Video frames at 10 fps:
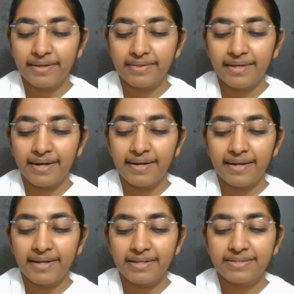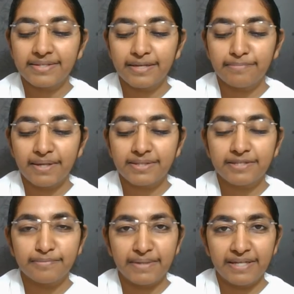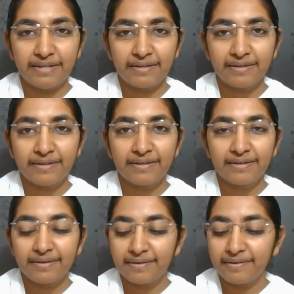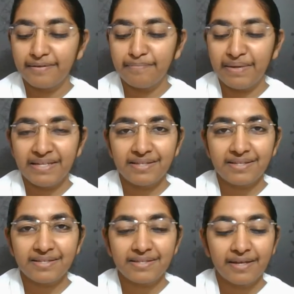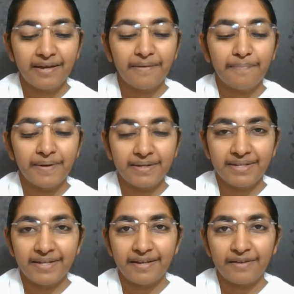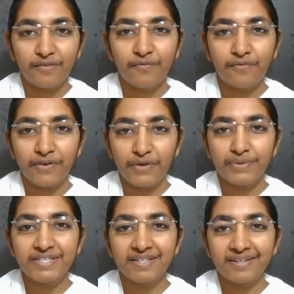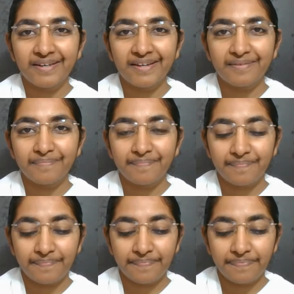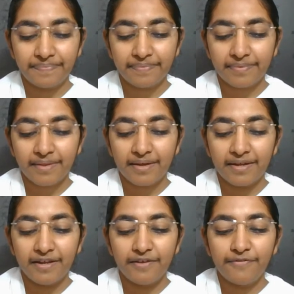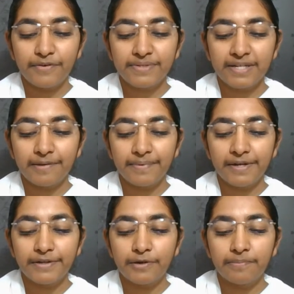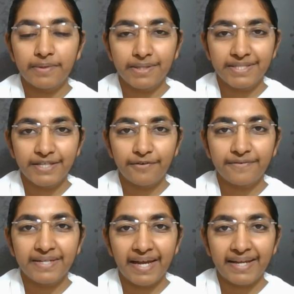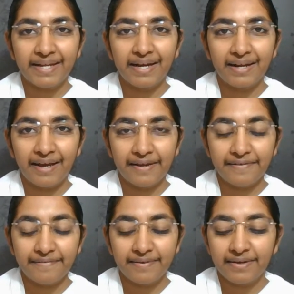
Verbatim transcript: That day is Janmashtami, means birthday for you children. If you celebrate your birthday of dying alive,